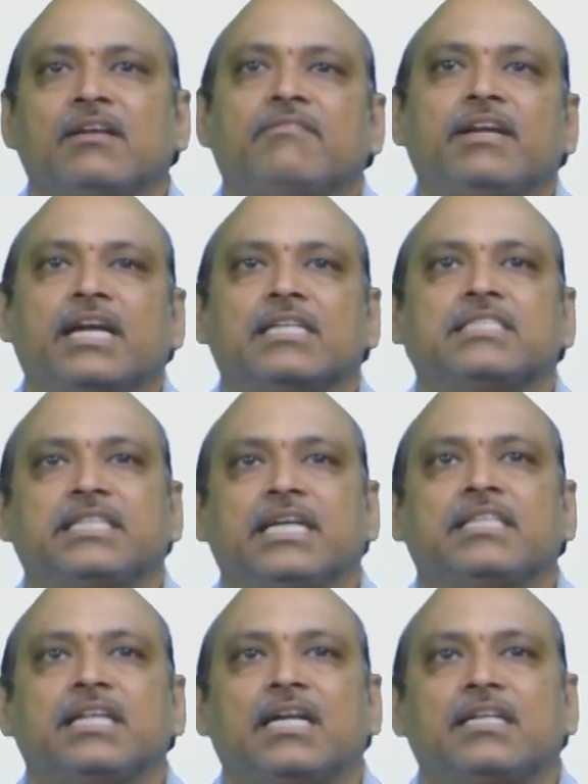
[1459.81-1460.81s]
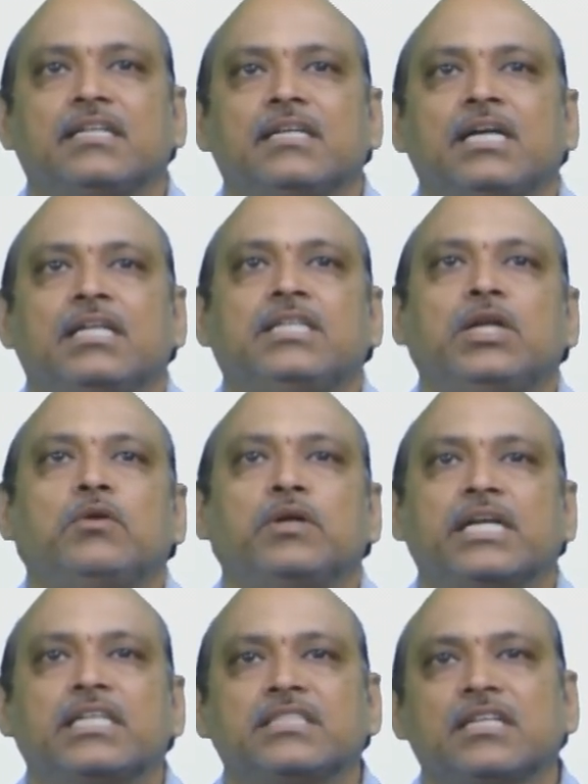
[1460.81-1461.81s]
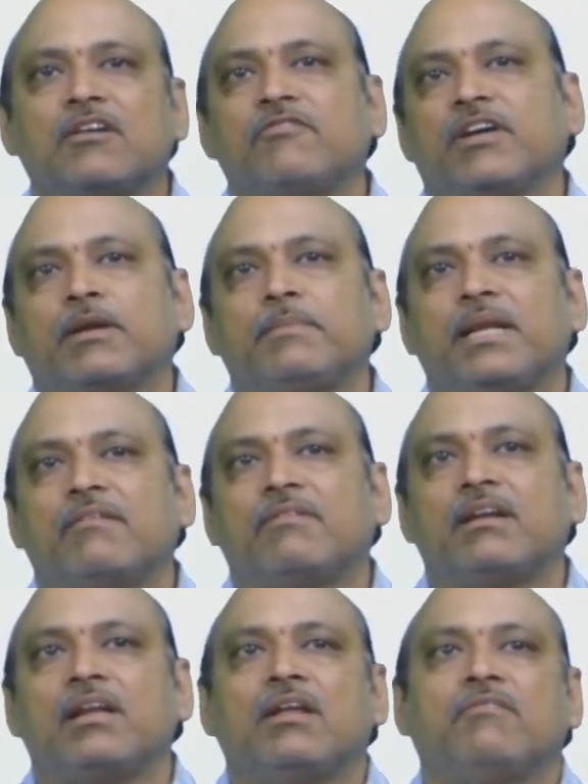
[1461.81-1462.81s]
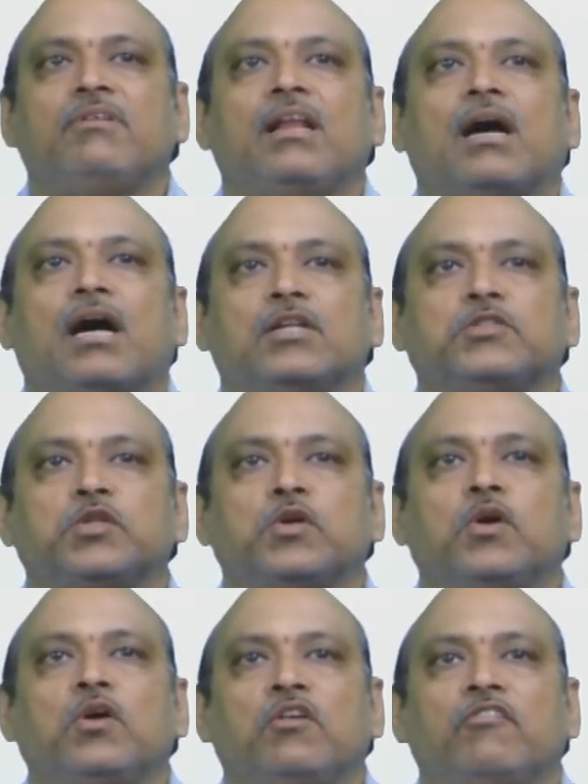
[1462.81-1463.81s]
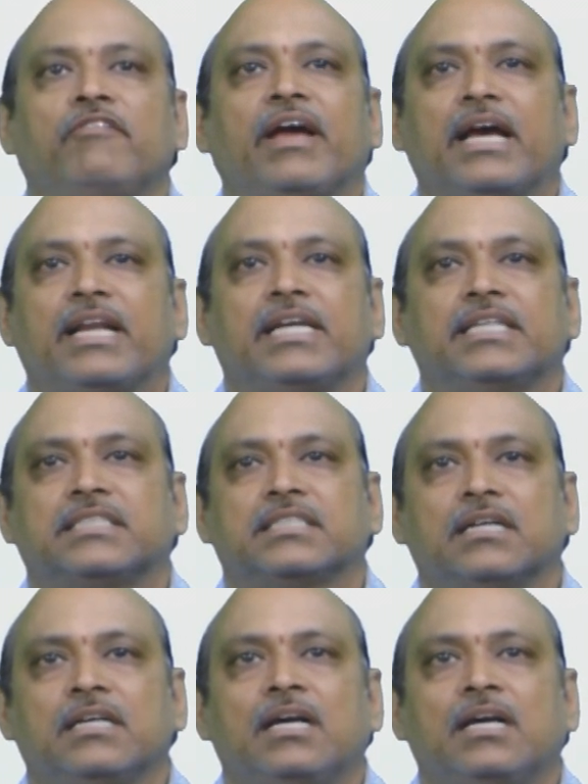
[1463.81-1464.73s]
we can say that the location of Fermi level will also varies.